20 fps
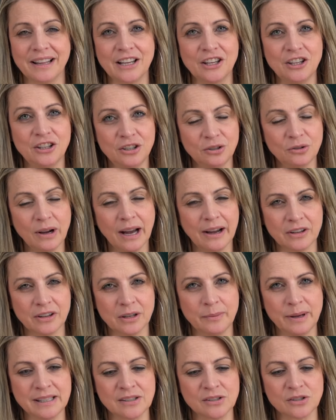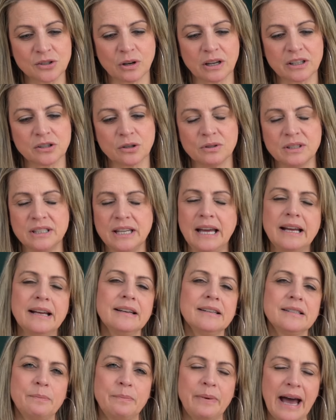Like, you have an amazing story. So take
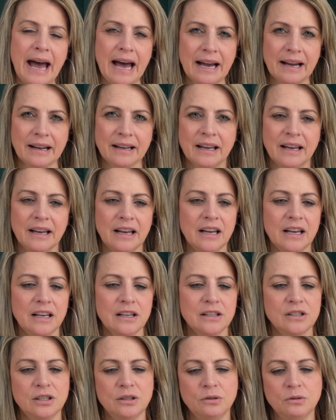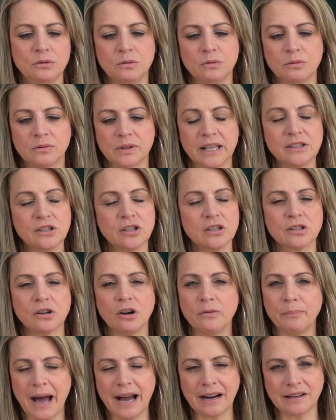us back to, let's just
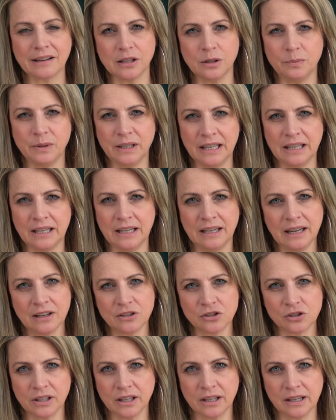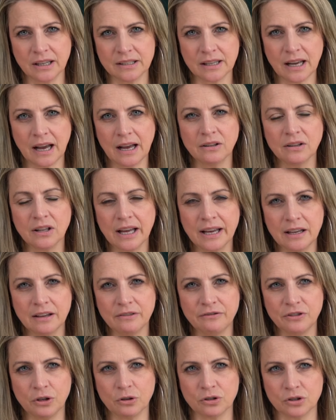go back to the beginning, Angela, because I
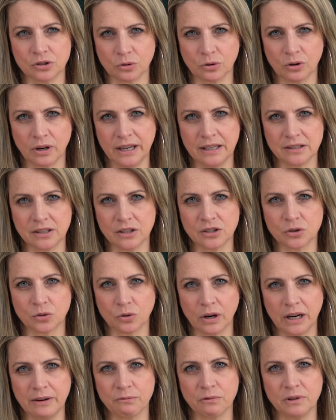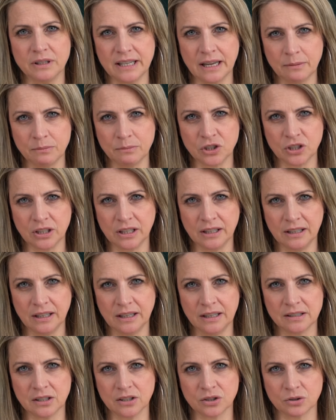love your story is a story of redemption
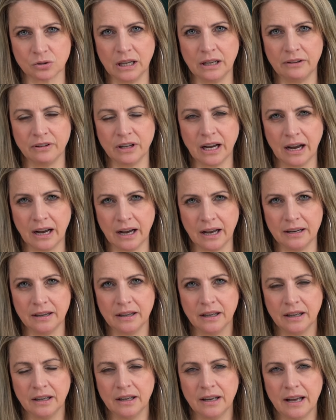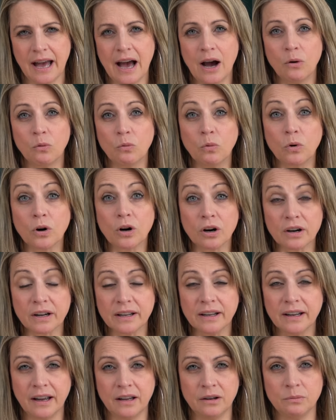and it's a story of God at
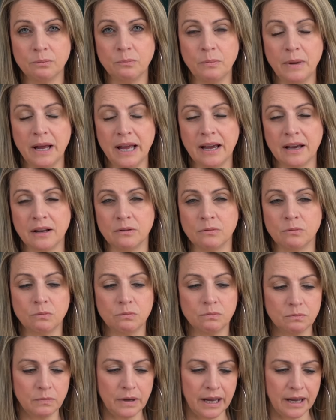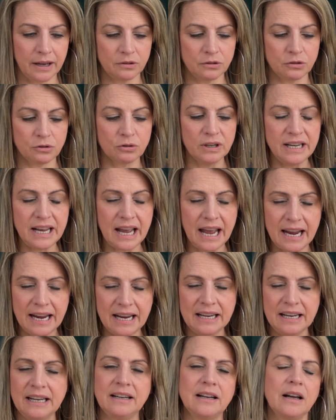work and, and, and
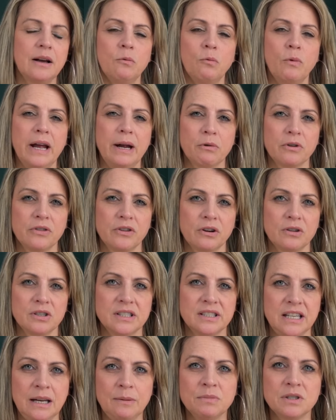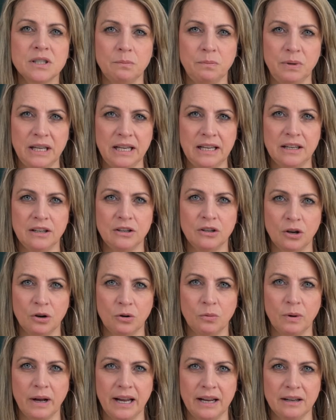creating a way where there seemed to be
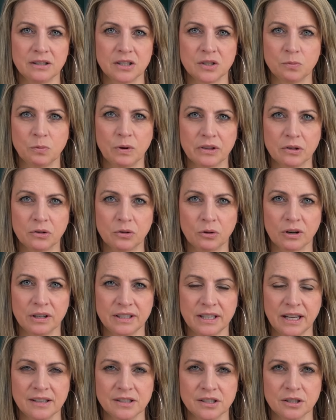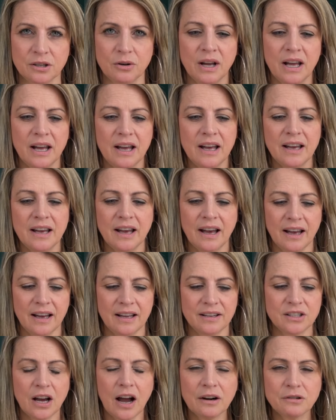no way. This is what the Lord does. So,
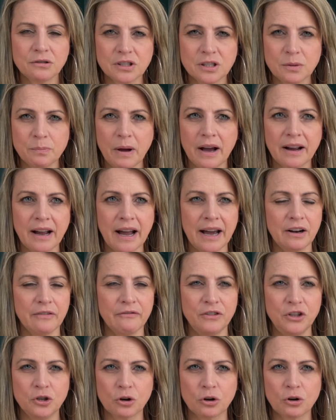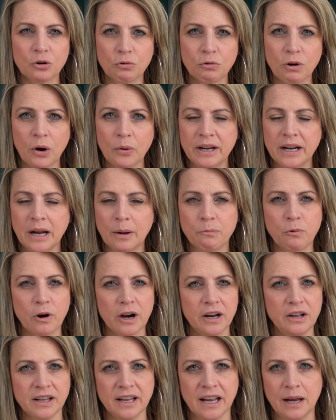uh, talk to us about kind of your growing up,
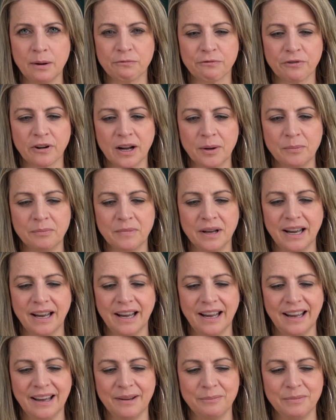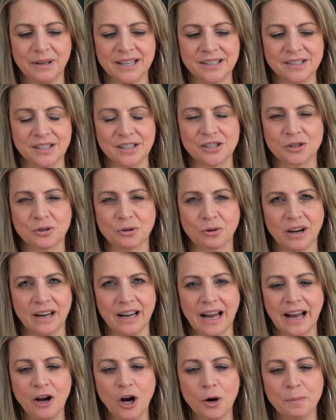where you came from, because this
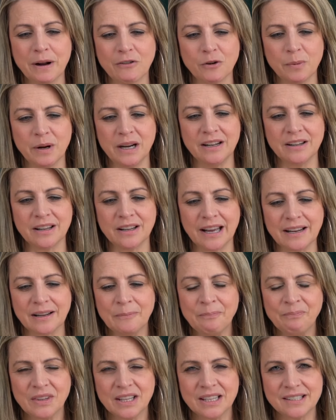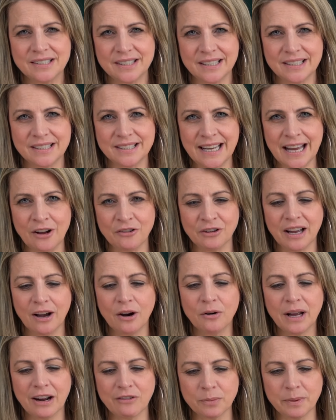story, I hope everybody like sits down.
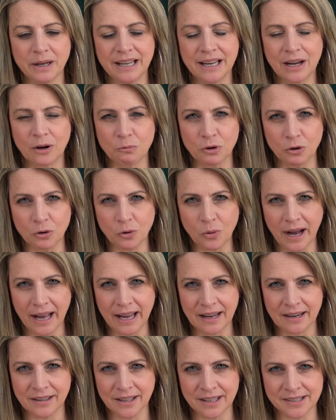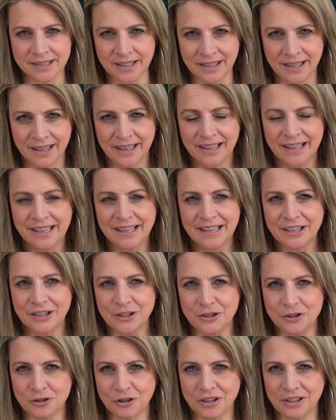Okay, everybody, get real quiet and listen
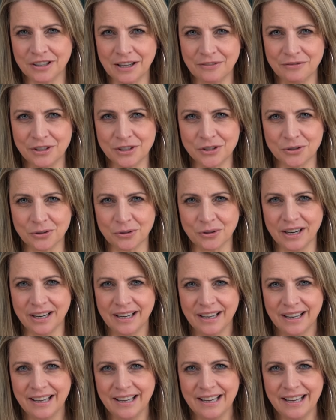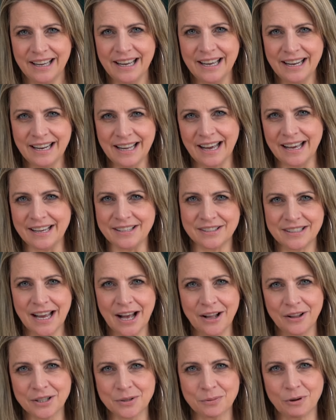because you're going to love this story. Man, Hit us.
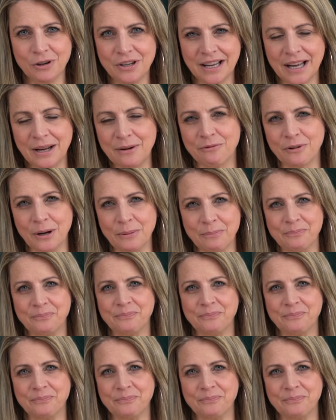Tell us where you came from.